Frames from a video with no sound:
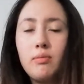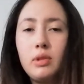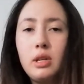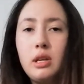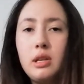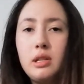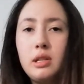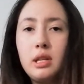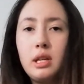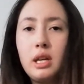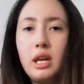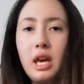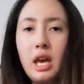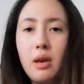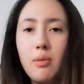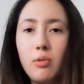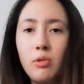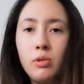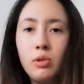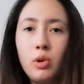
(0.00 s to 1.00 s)
is the
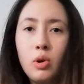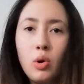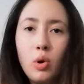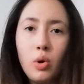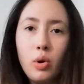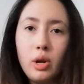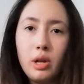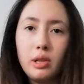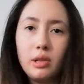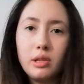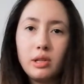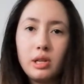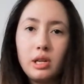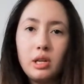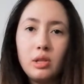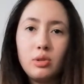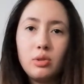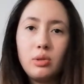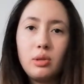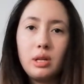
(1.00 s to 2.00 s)
cable coiled
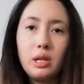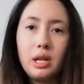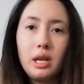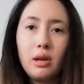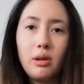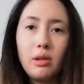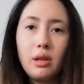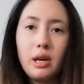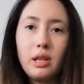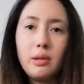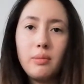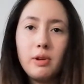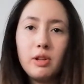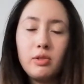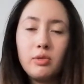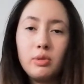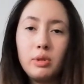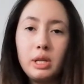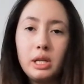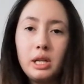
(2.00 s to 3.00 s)
into the nail and the
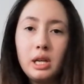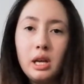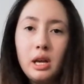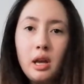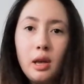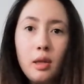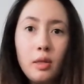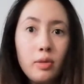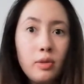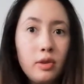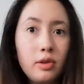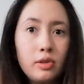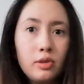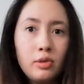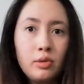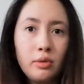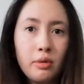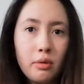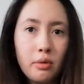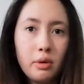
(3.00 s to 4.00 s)
battery. This
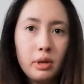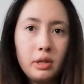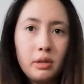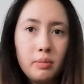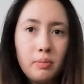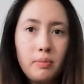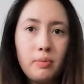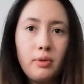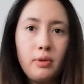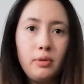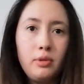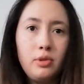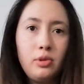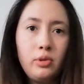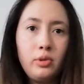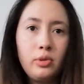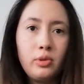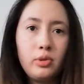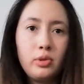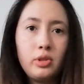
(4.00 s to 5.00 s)
circuit
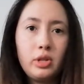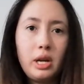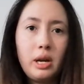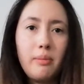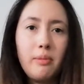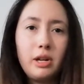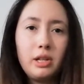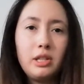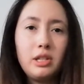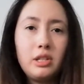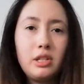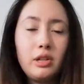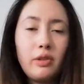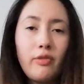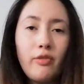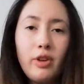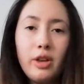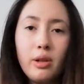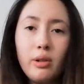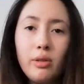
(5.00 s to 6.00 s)
produced a magnetic
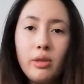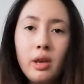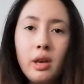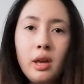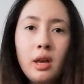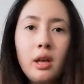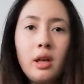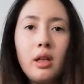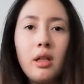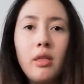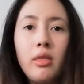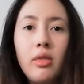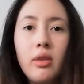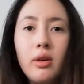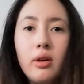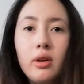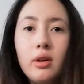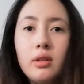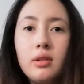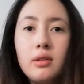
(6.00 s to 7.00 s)
field and
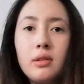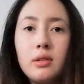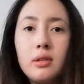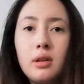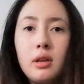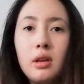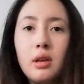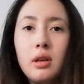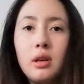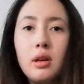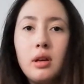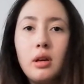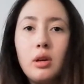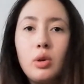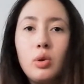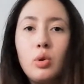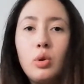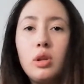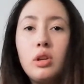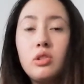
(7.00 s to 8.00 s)
thus
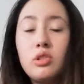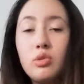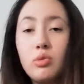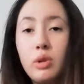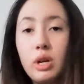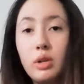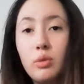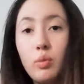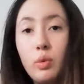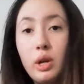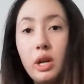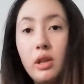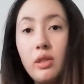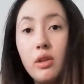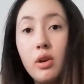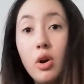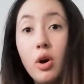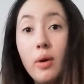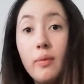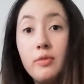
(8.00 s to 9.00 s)
could interact
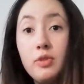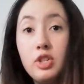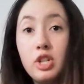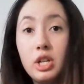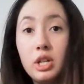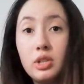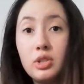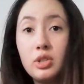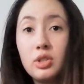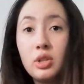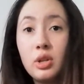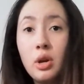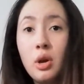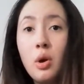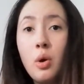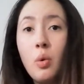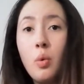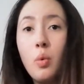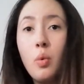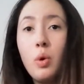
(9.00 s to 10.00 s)
with objects
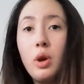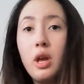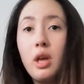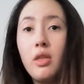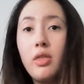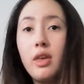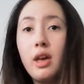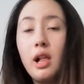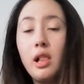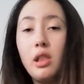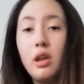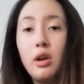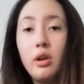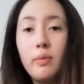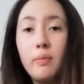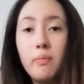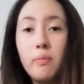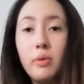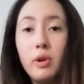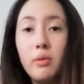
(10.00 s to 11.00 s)
with a lot
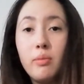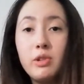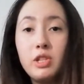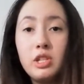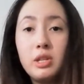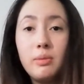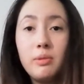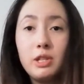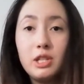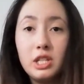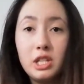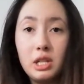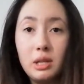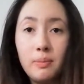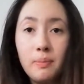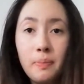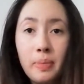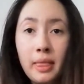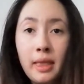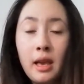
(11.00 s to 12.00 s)
of permittivity,
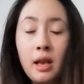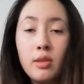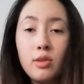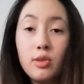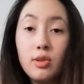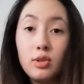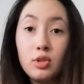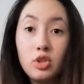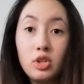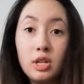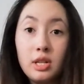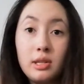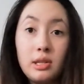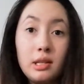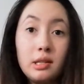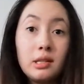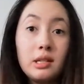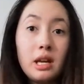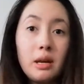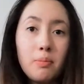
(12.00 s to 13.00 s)
such as the
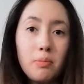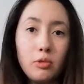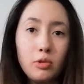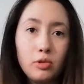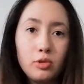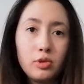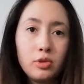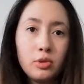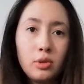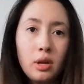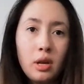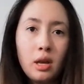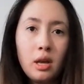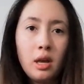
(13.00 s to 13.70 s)
staples.